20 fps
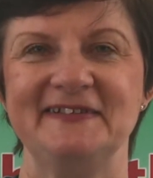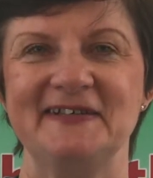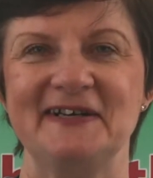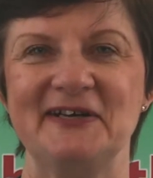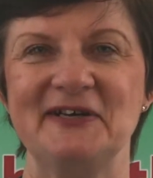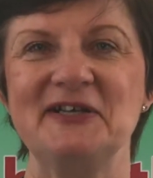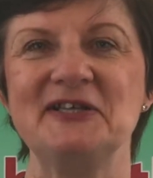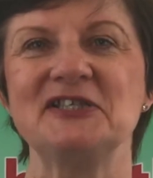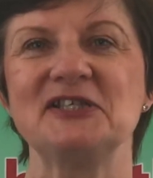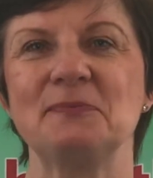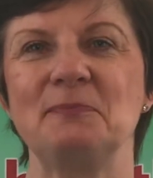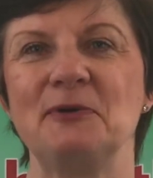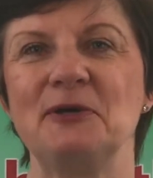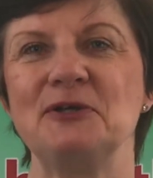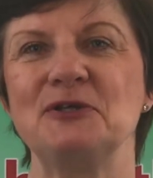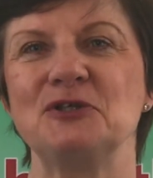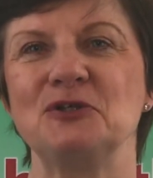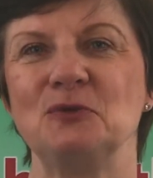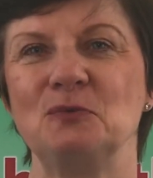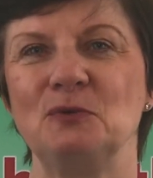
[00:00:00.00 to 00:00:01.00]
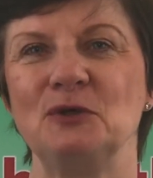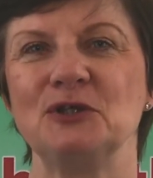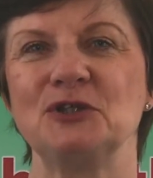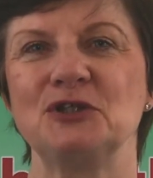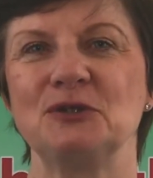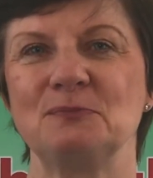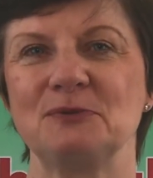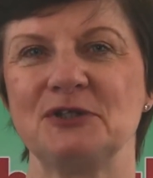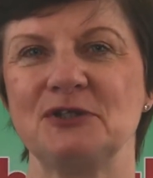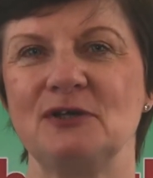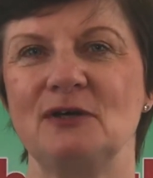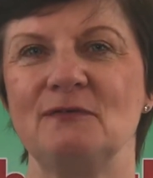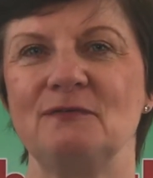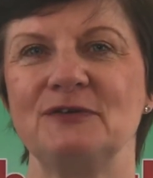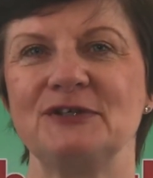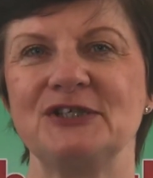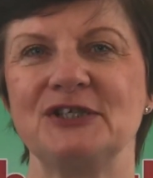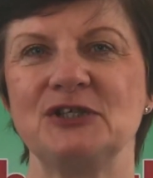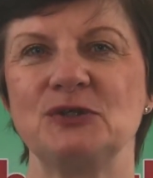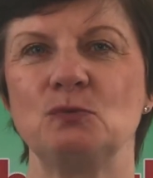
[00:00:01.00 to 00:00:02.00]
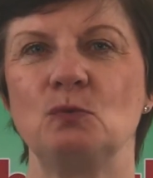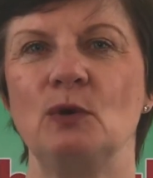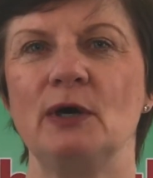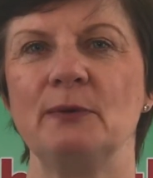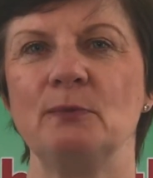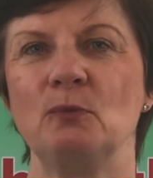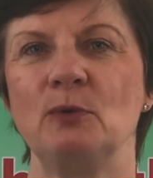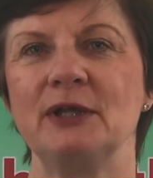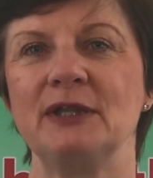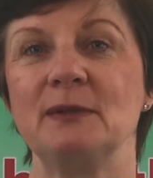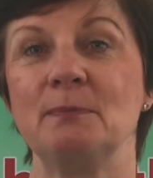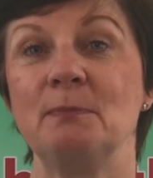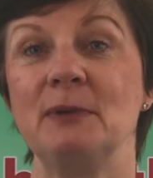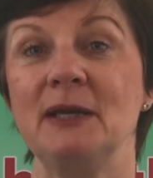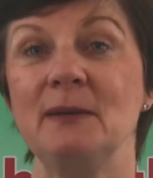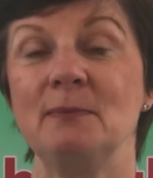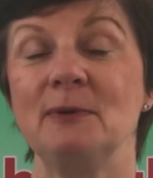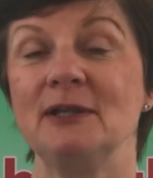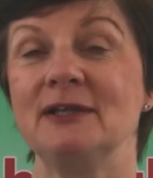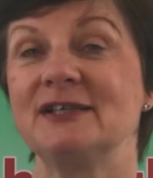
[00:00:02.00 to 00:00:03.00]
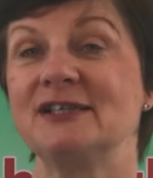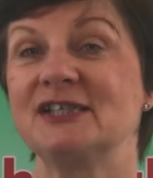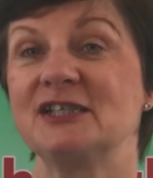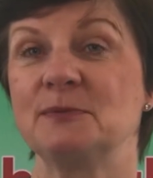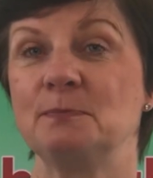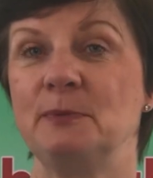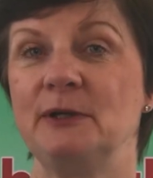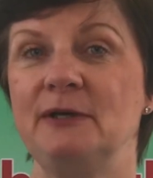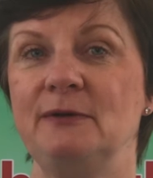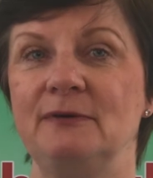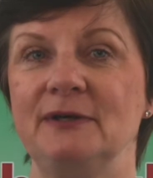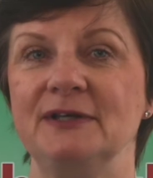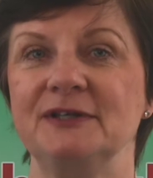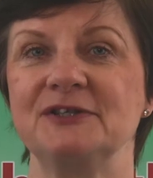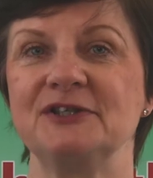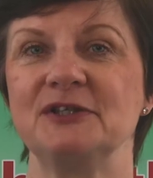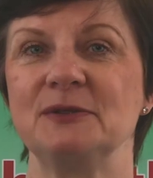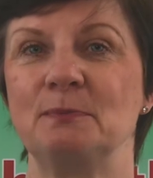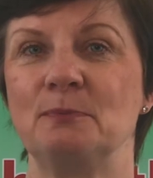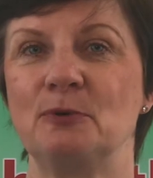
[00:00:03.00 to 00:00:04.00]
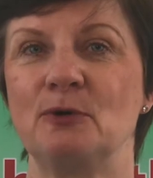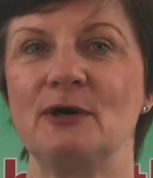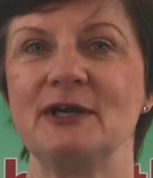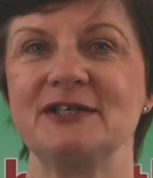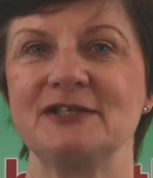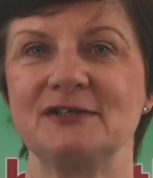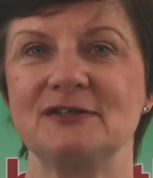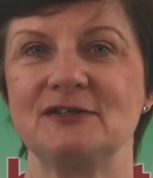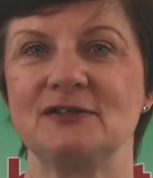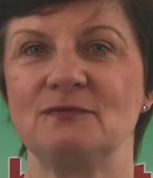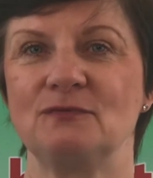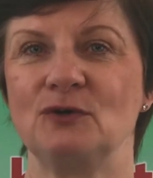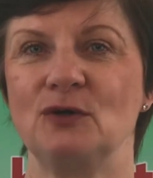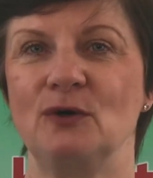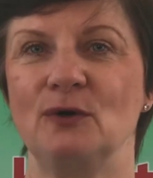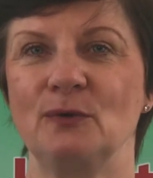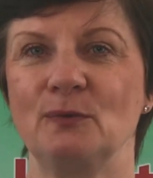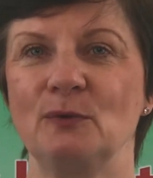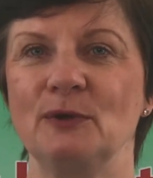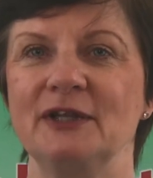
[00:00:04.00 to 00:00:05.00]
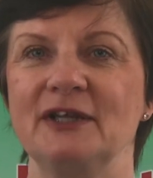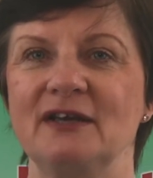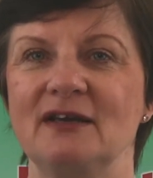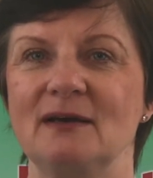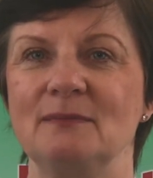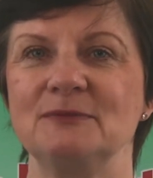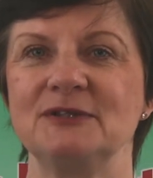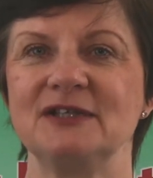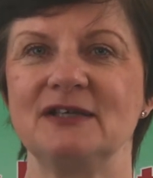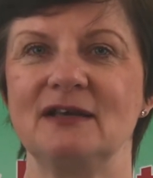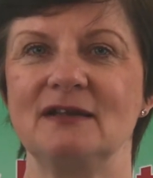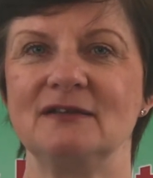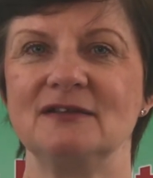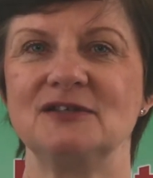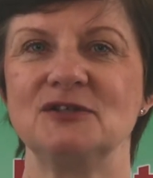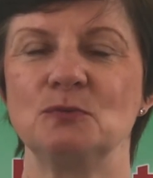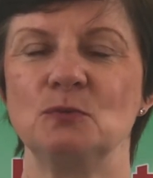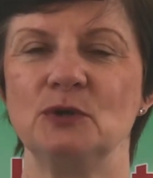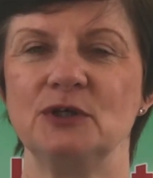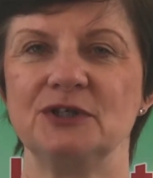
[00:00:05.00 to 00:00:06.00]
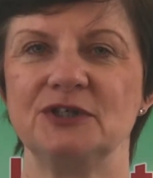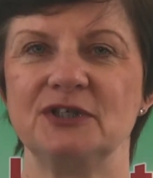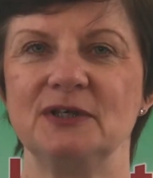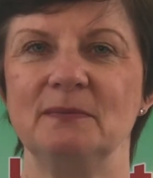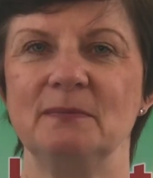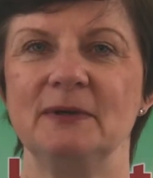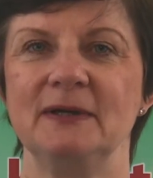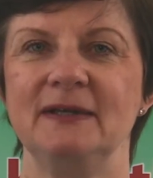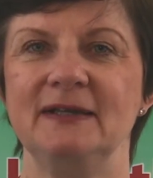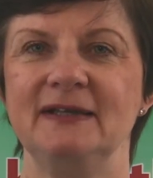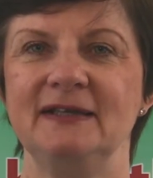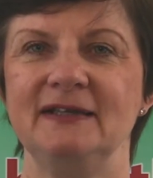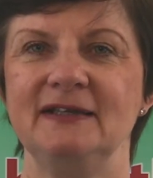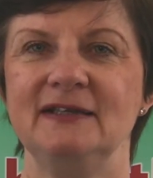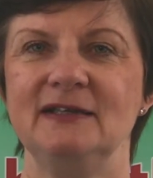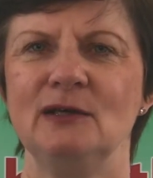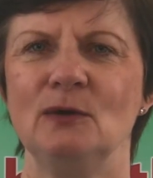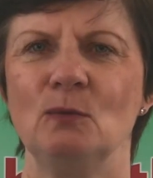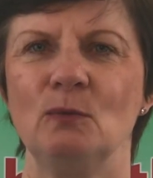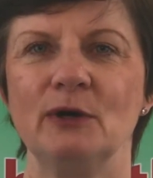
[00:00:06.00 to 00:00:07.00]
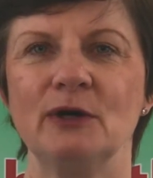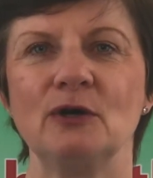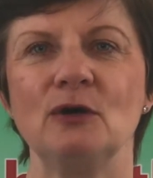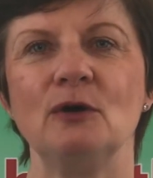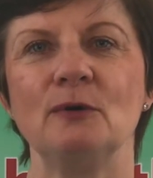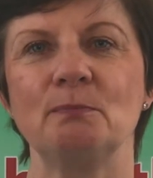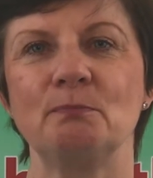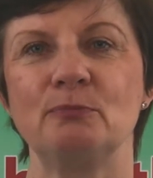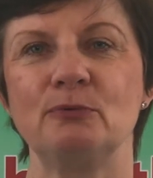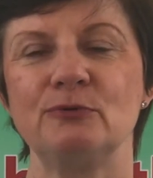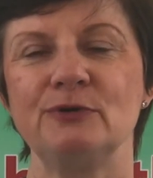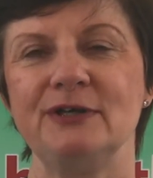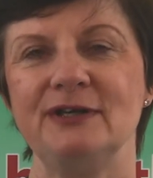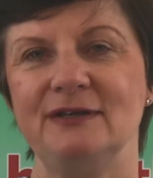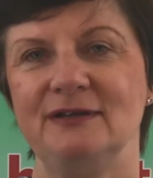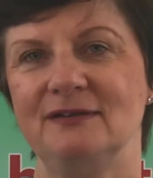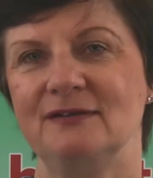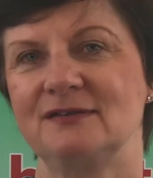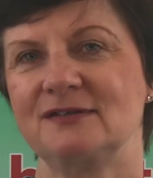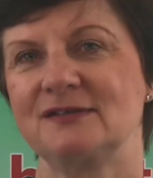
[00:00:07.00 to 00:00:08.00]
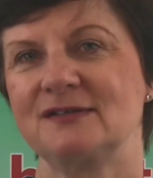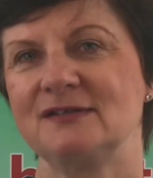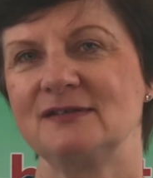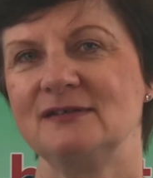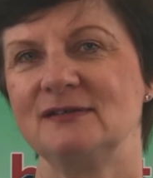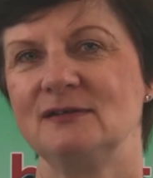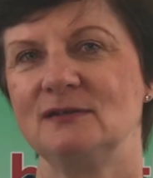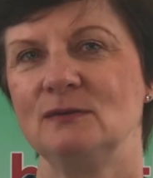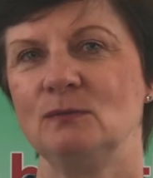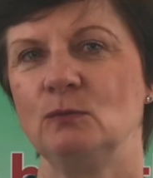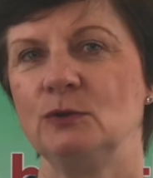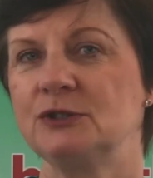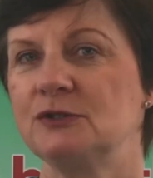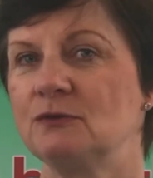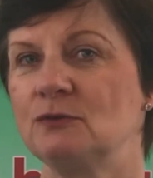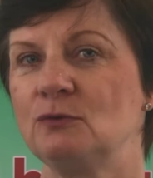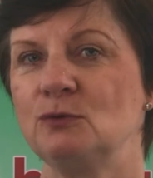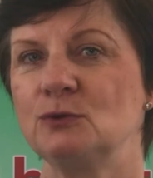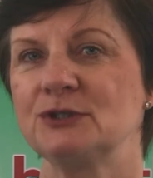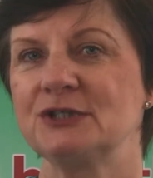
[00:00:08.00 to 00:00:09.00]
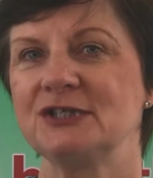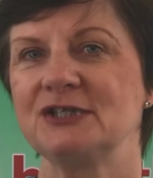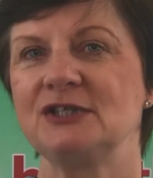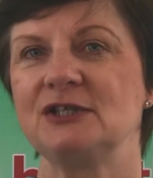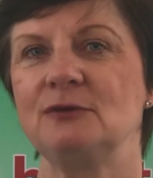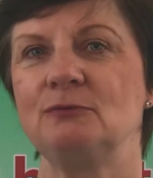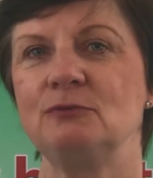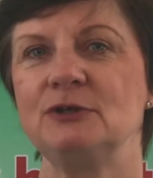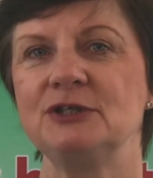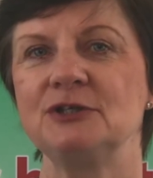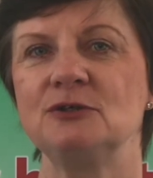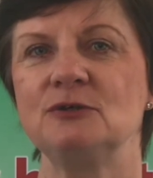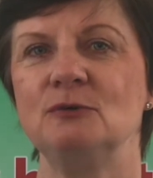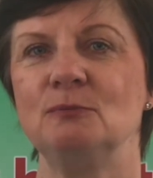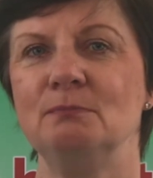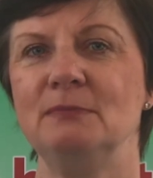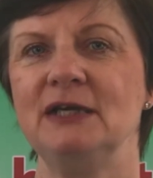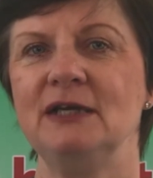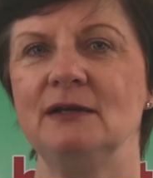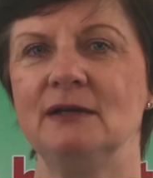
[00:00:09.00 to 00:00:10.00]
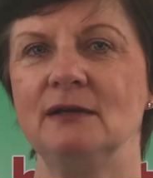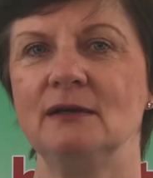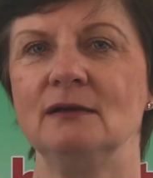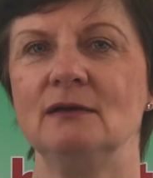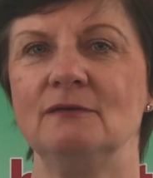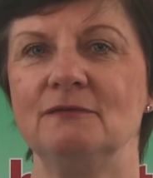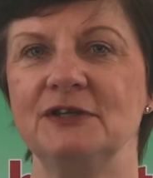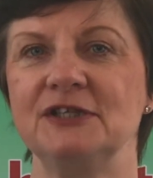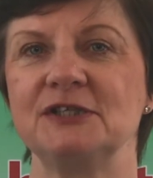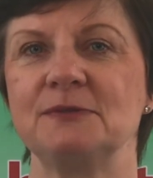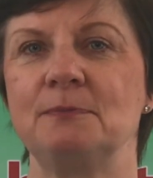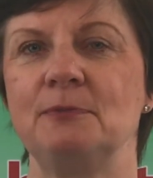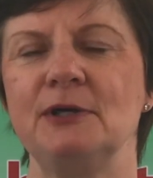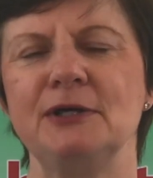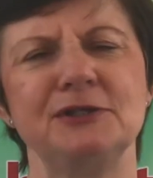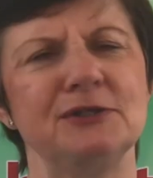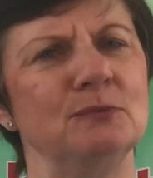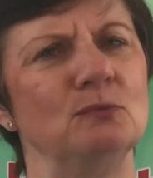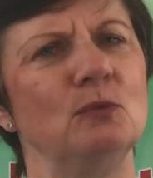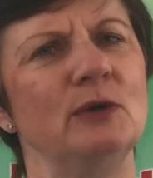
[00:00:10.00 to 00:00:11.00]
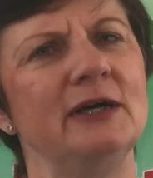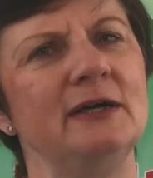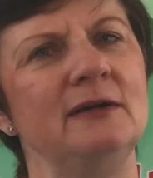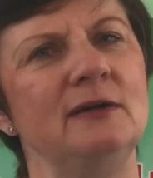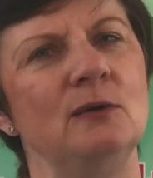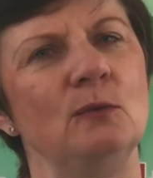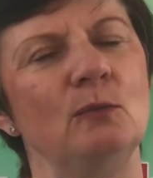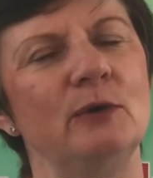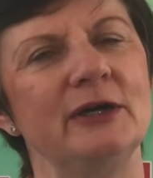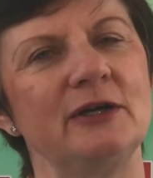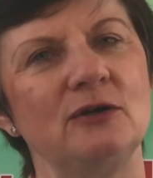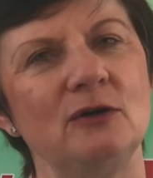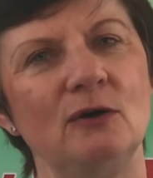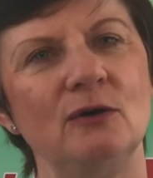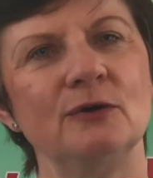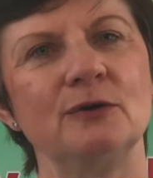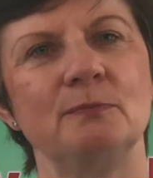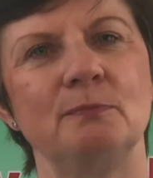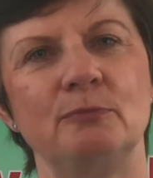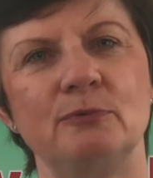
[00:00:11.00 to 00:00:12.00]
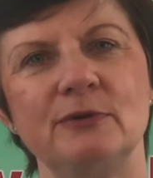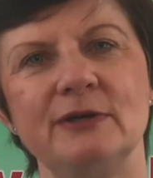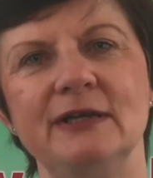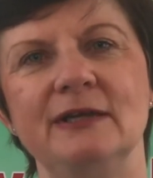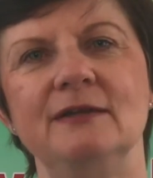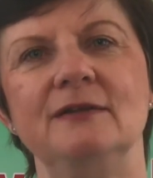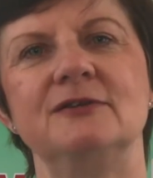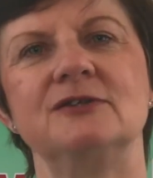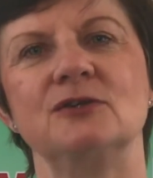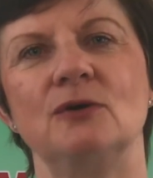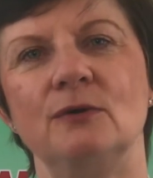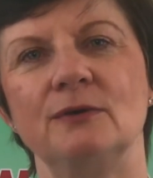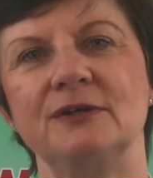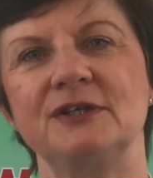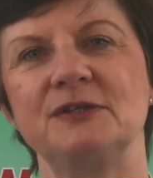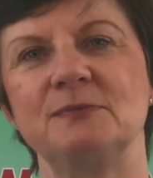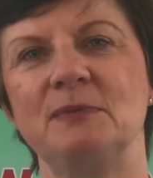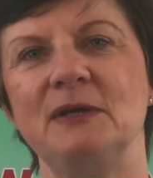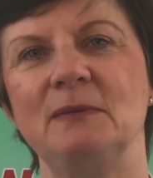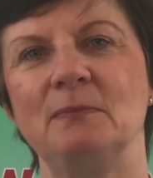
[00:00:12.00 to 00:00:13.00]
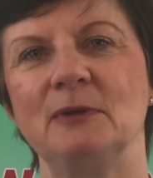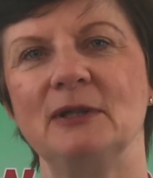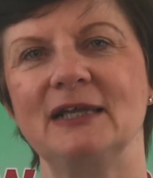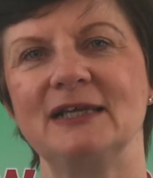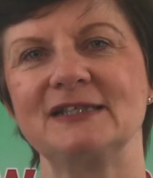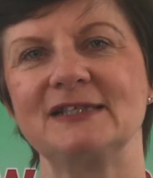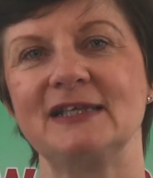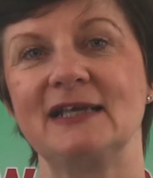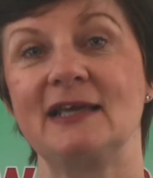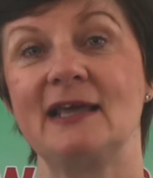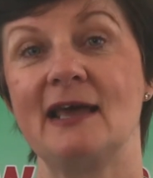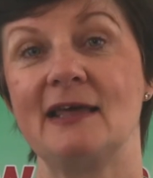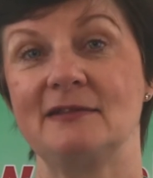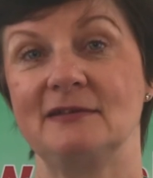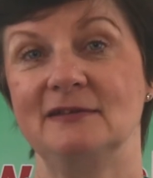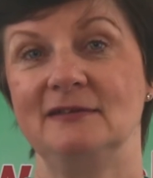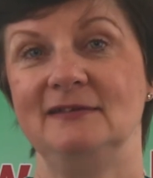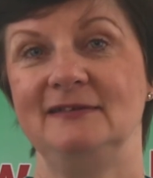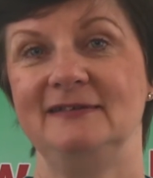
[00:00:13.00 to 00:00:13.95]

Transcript: An inspirational worship service is one where the people experience the presence of God when they come together to worship, where God breathes, which of course is the original meaning of inspiration, where God breathes on his people as they gather.